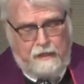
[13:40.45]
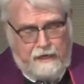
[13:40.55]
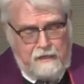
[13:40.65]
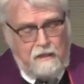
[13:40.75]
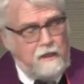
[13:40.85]

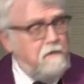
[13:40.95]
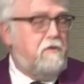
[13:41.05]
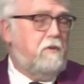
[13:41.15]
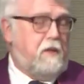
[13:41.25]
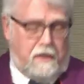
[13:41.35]
and
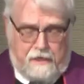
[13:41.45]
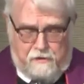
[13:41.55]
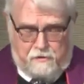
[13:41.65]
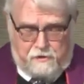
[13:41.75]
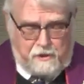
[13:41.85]
lives with the
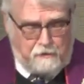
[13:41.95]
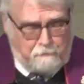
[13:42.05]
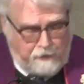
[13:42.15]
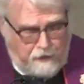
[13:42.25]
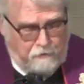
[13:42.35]
angels and the
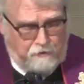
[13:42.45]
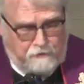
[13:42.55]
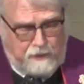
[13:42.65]
power of